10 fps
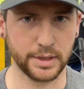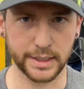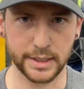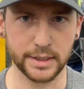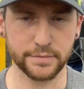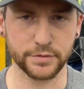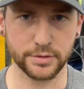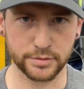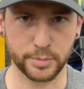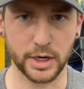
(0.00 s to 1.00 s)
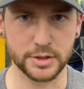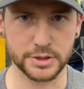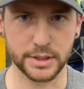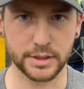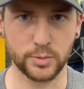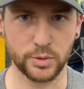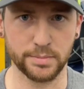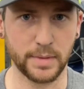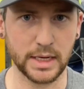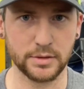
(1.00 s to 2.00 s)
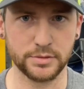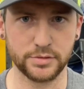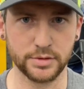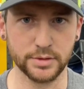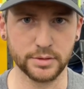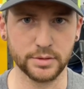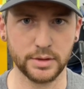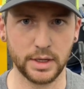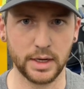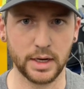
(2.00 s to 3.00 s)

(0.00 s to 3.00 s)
like I am for this project with mild steel,